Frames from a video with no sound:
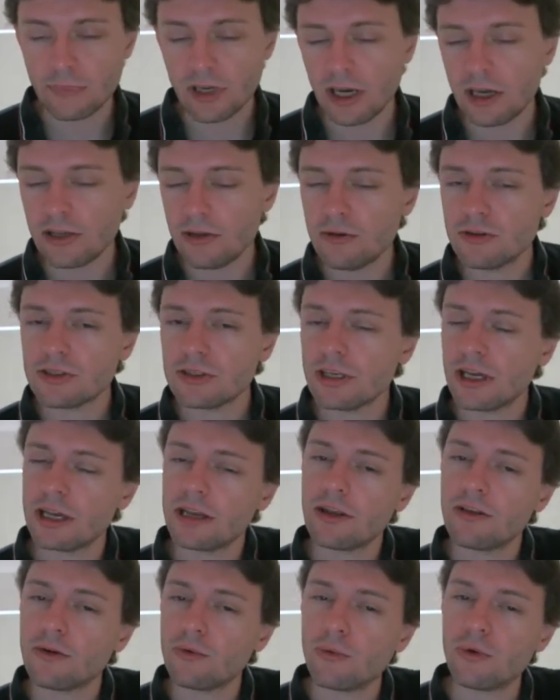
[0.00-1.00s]
Usually
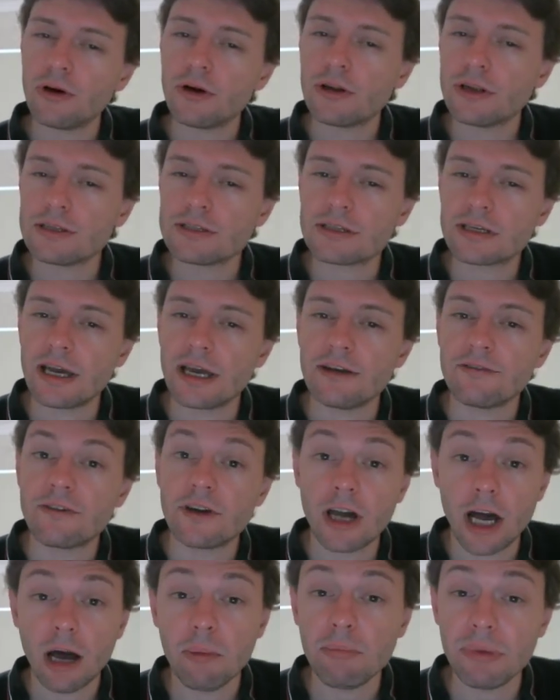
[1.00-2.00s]
another word is kind of
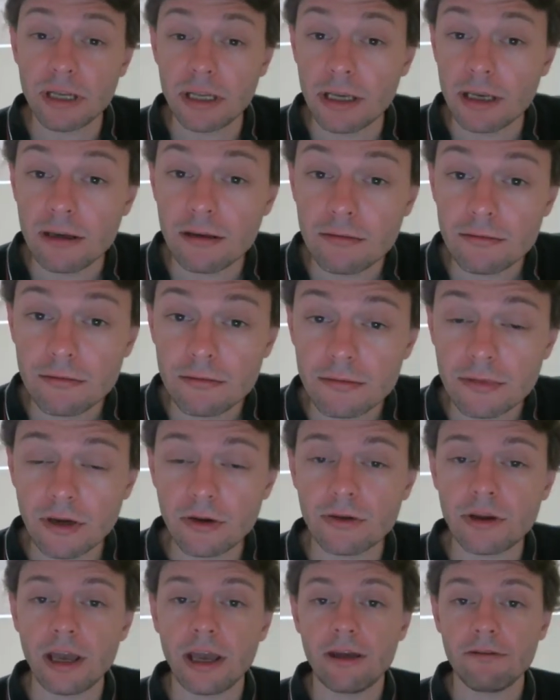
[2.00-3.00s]
company.
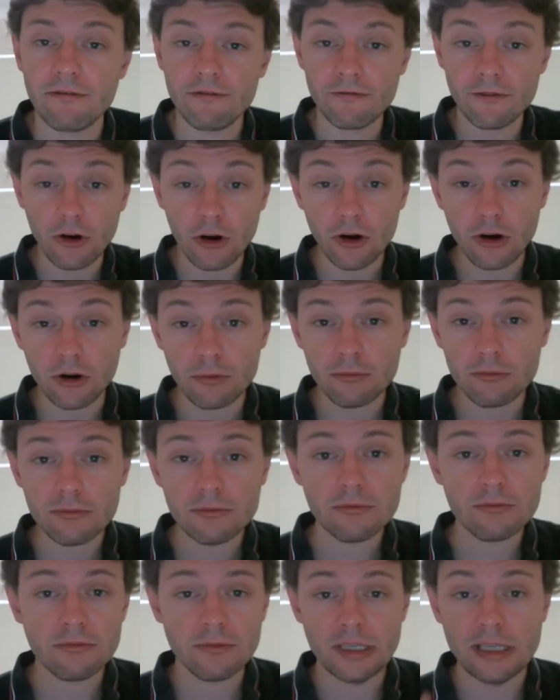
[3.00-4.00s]
Okay,
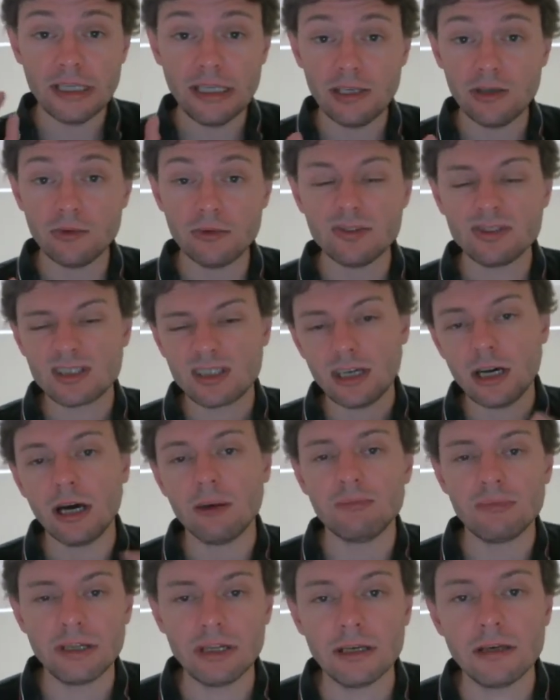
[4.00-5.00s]
firm equals
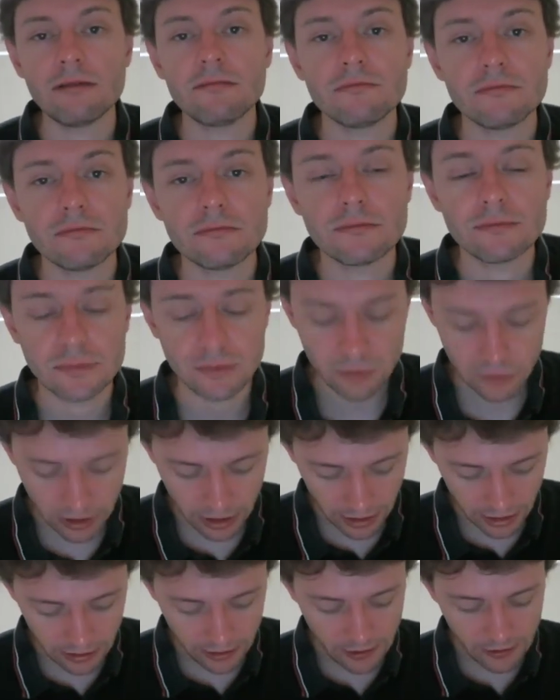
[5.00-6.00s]
company.
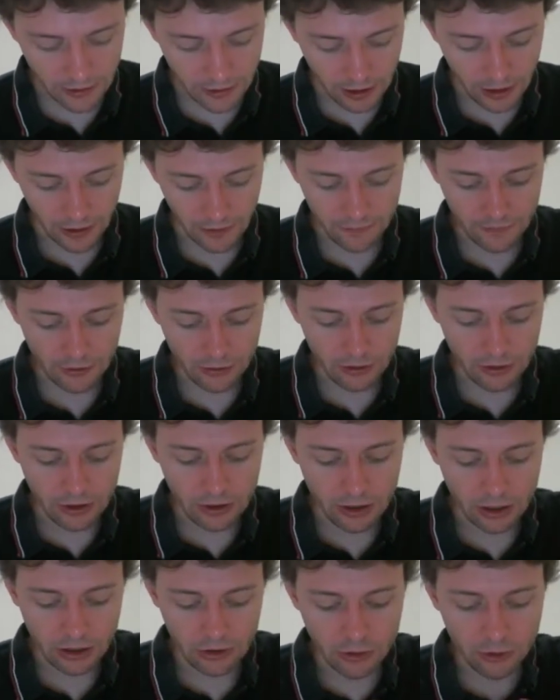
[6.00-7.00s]
Okay, and
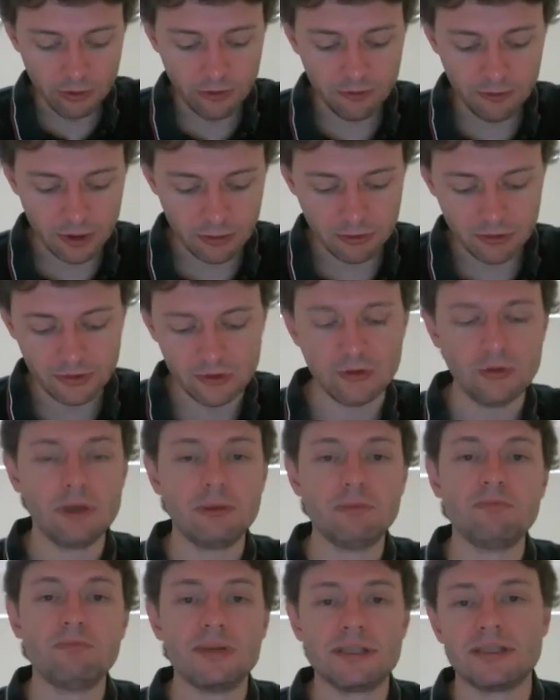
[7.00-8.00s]
they're a group of people
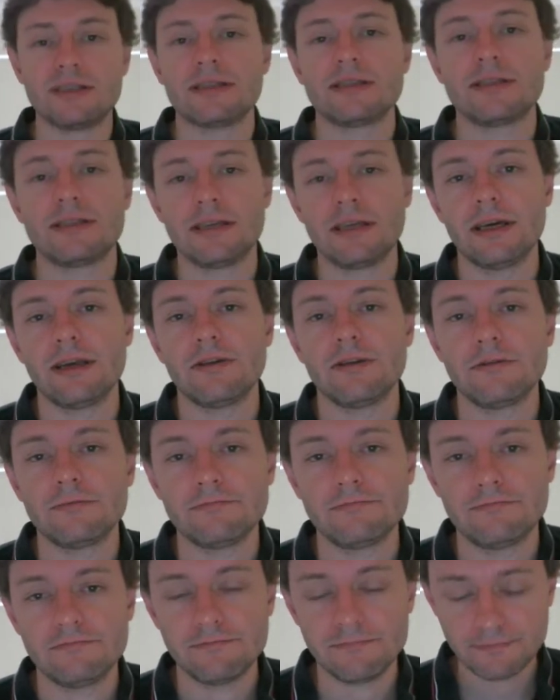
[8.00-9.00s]
doing business together.
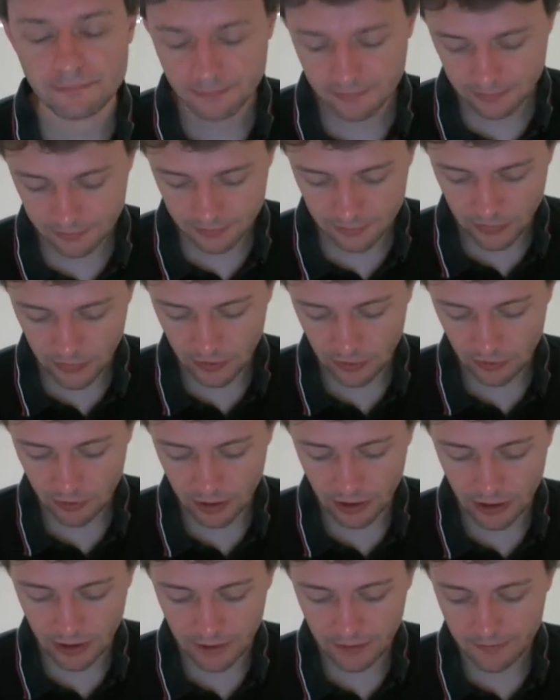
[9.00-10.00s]

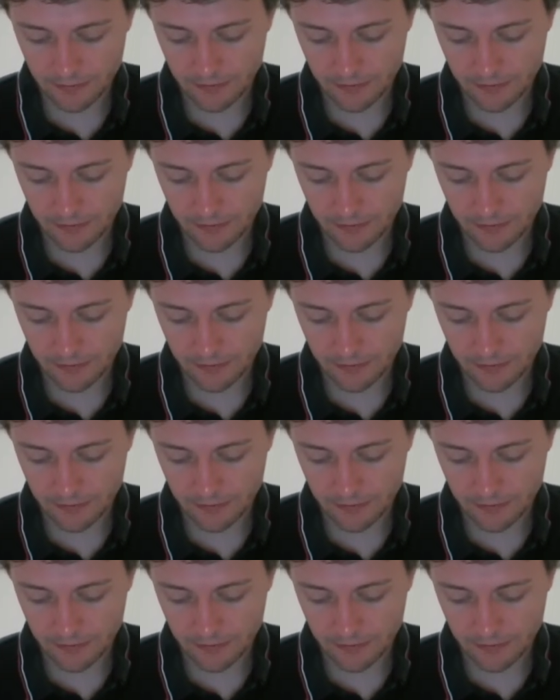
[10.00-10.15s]
Okay.